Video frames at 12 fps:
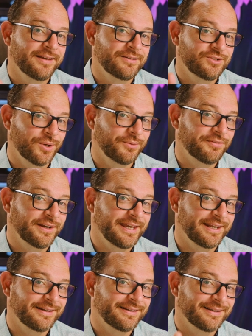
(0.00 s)
don't forget,
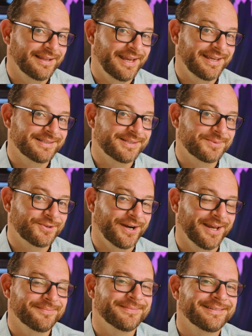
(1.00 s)
like and
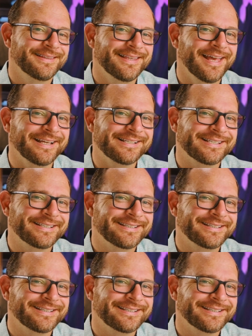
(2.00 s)
subscribe. Thanks.